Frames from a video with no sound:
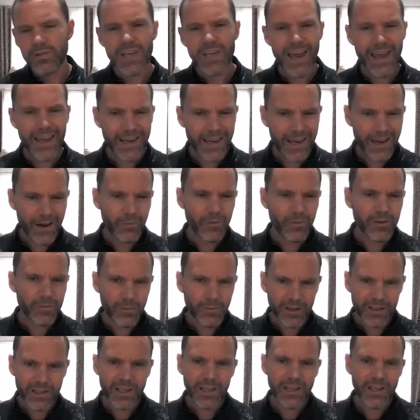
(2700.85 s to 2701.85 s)
hang out with my
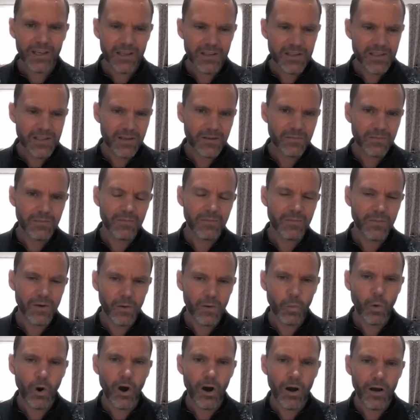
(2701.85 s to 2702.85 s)
kids and my
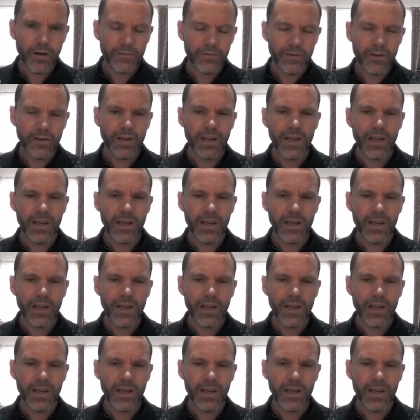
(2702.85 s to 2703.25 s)
wife, and